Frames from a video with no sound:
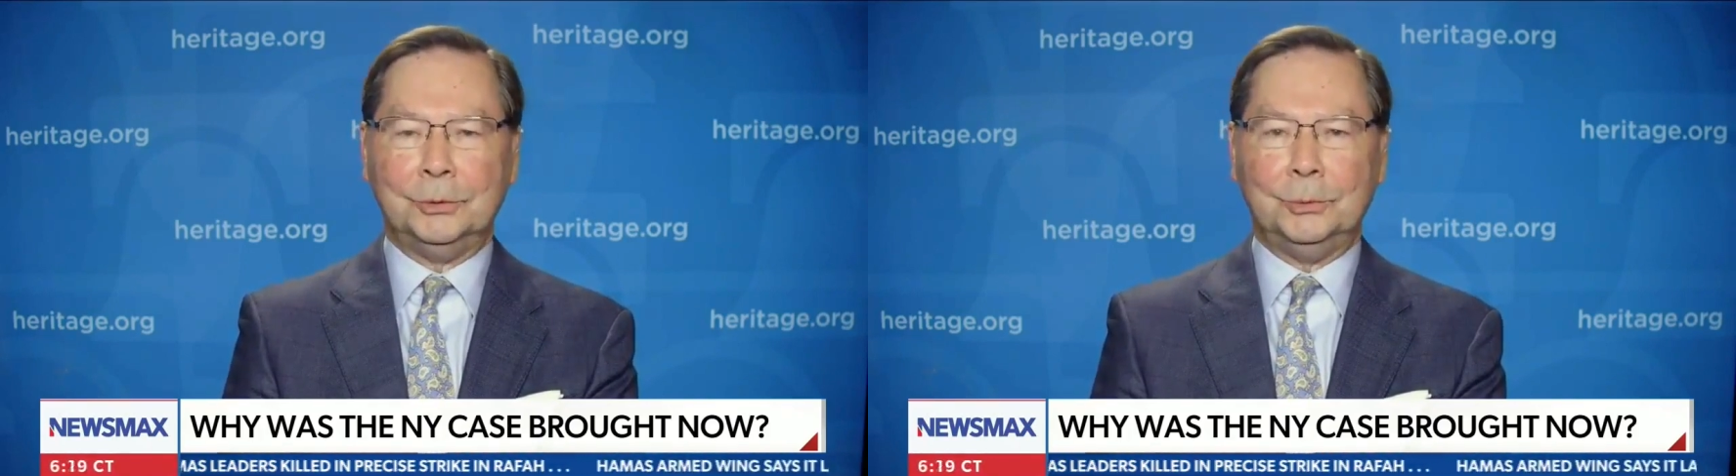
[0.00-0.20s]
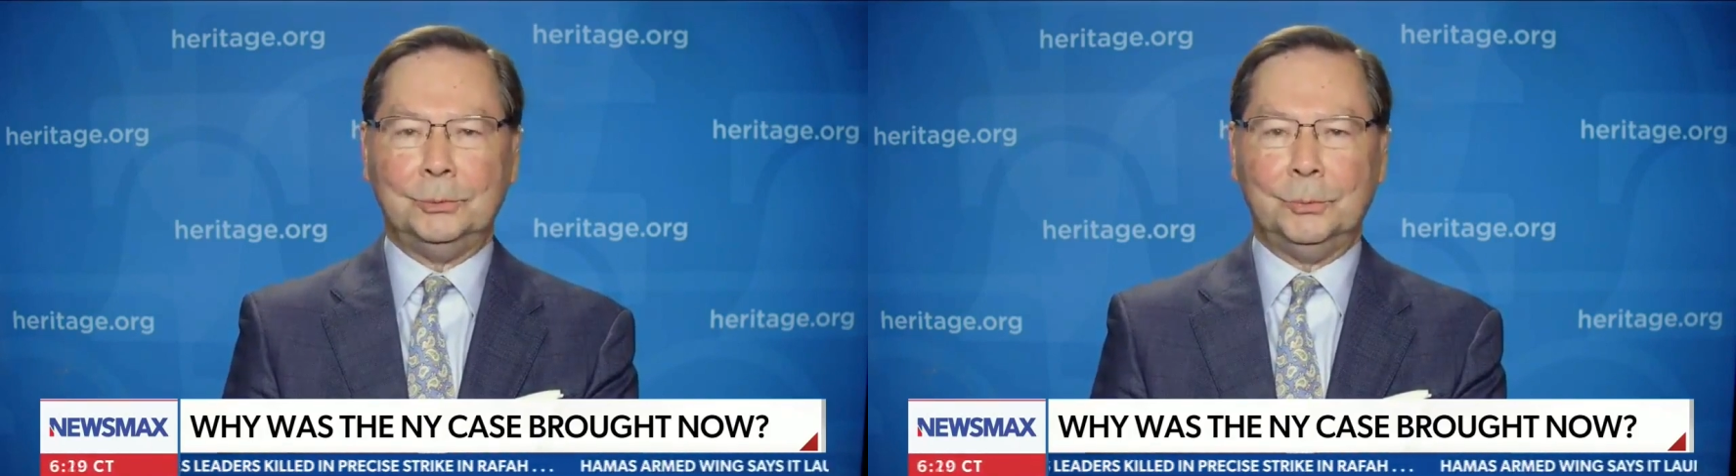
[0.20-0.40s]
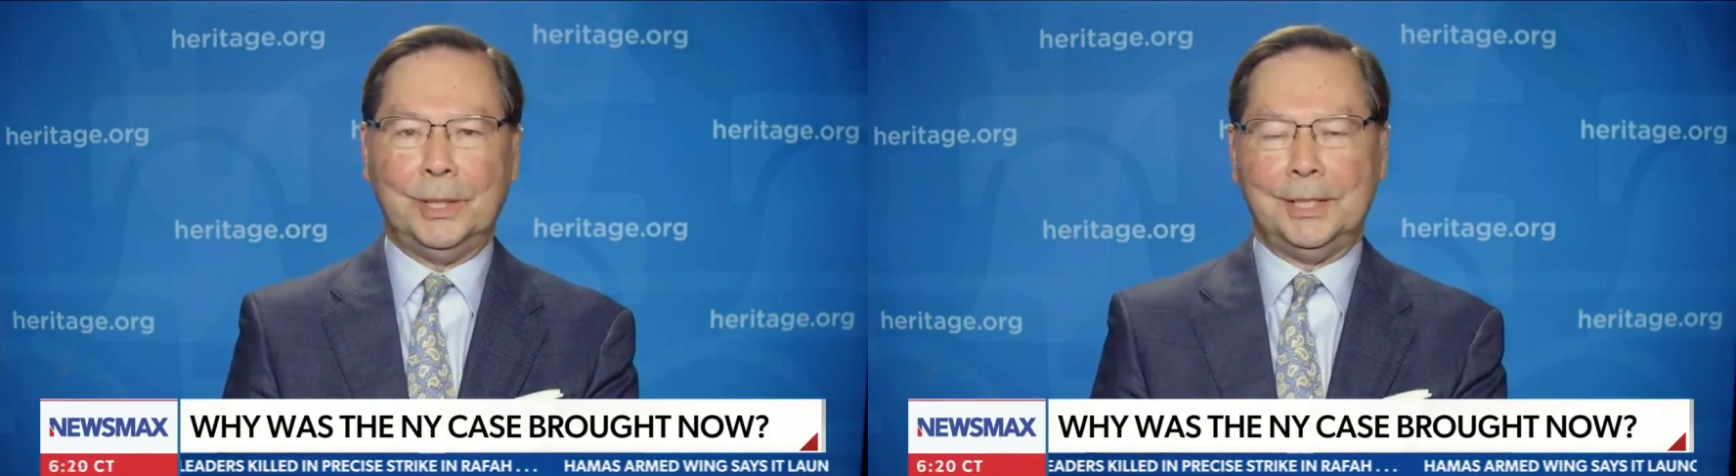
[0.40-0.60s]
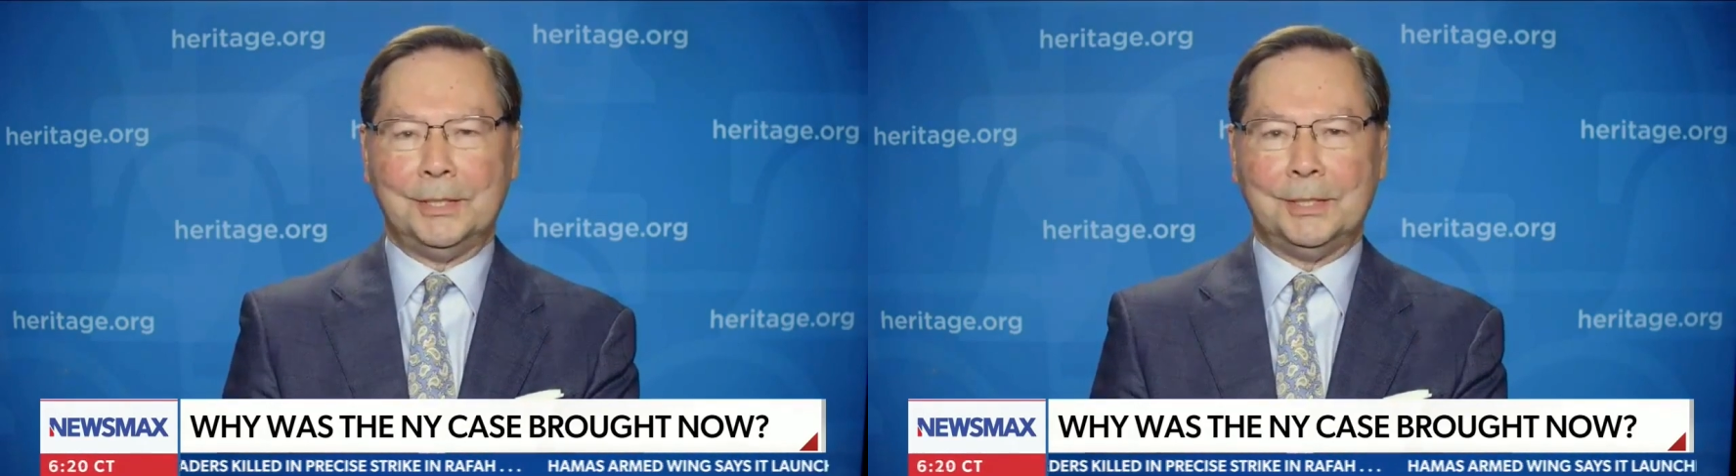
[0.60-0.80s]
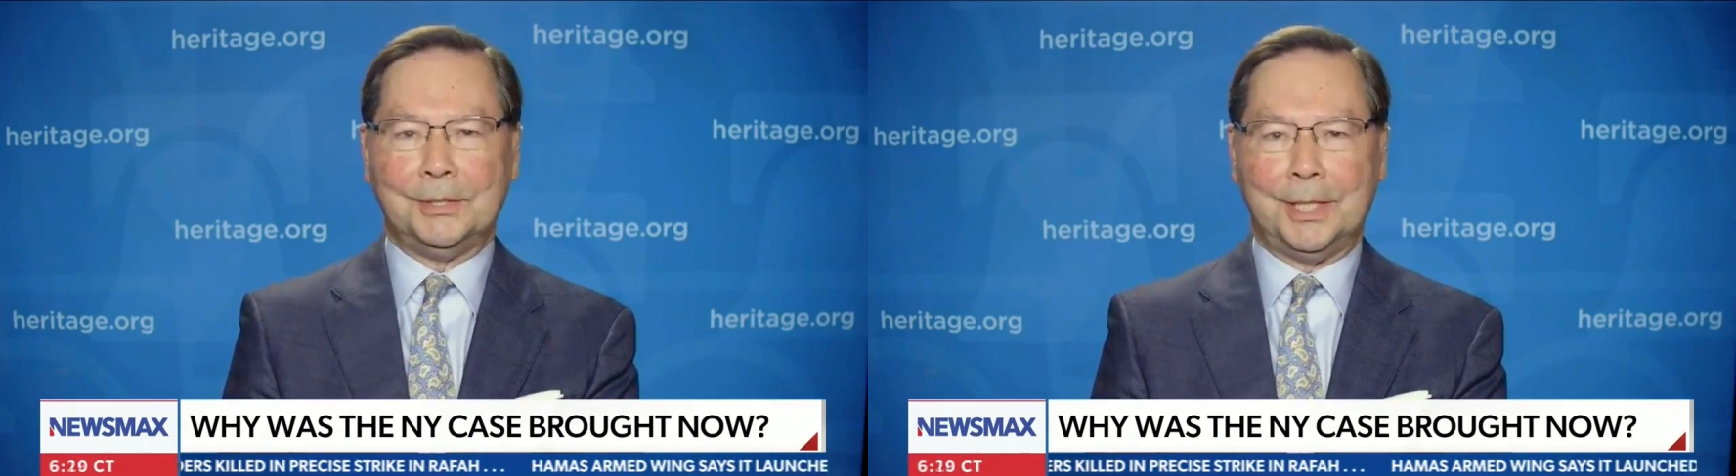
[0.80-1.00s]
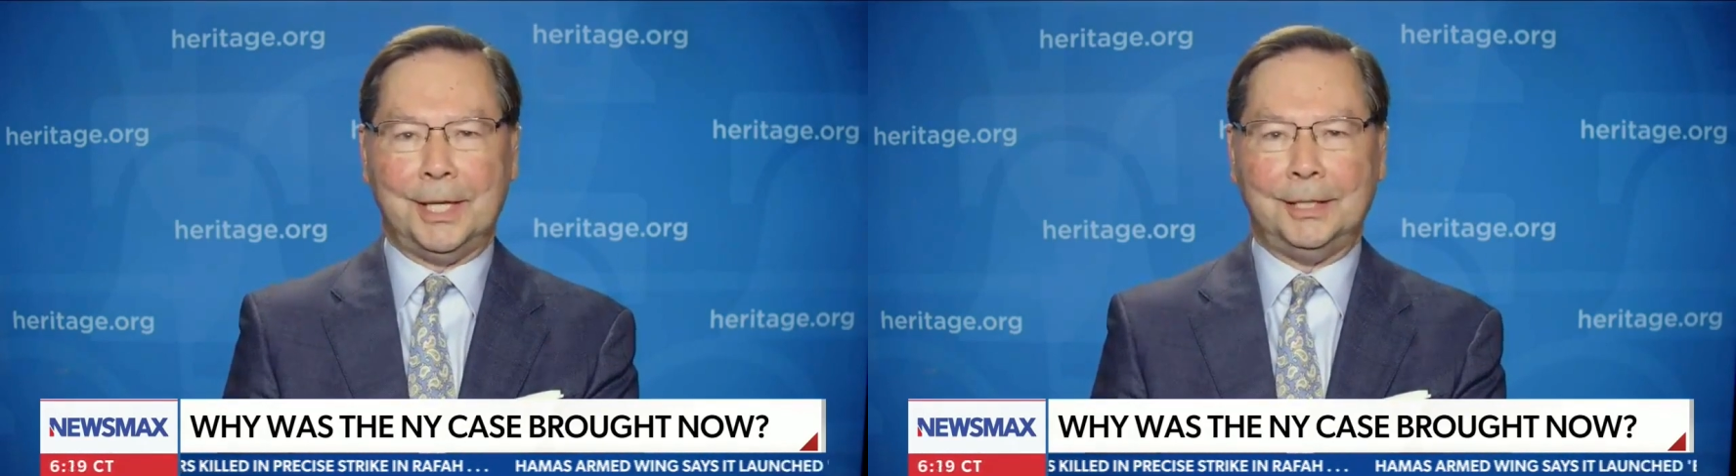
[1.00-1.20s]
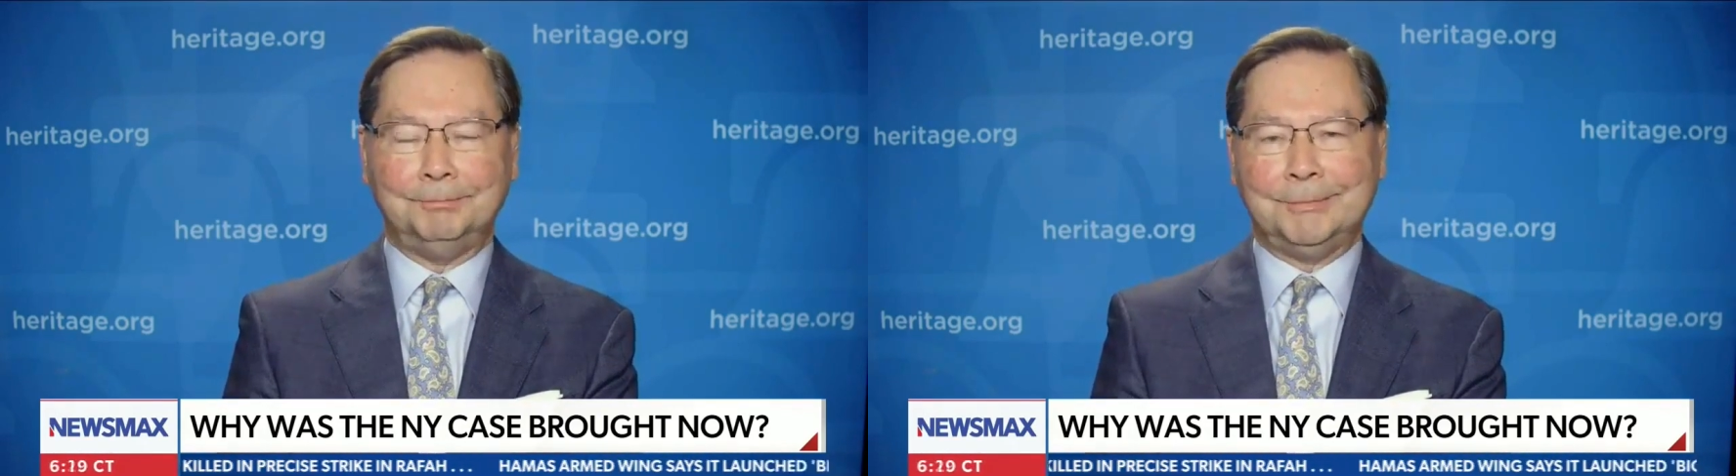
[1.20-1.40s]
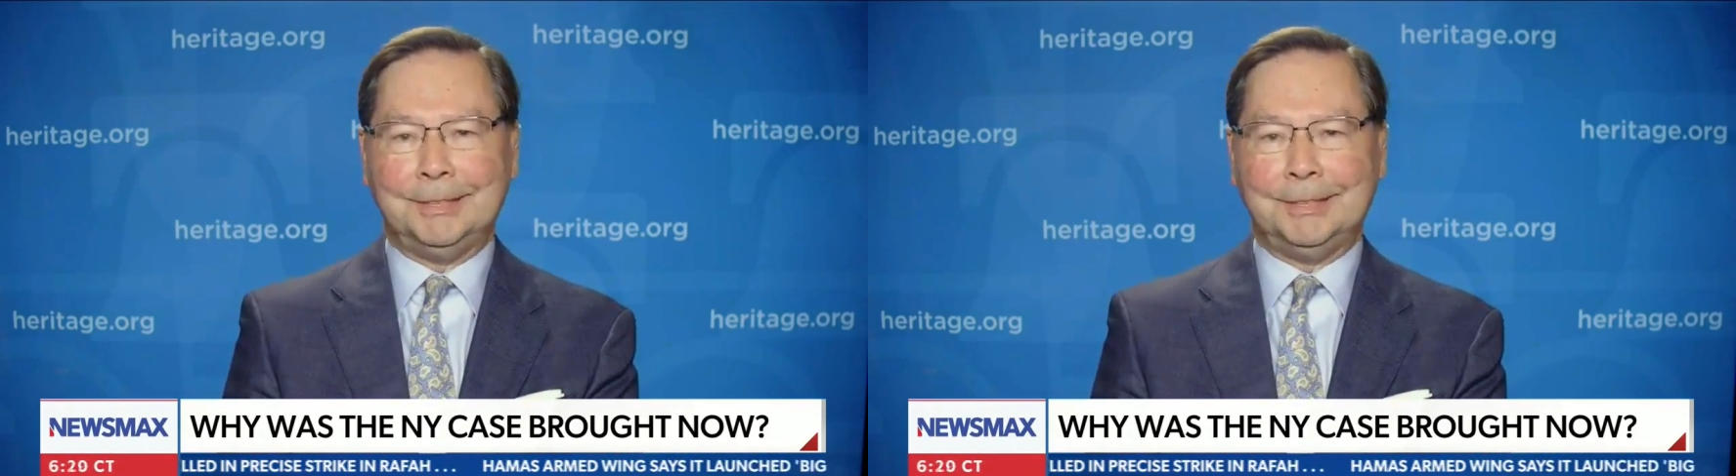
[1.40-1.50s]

two witnesses saying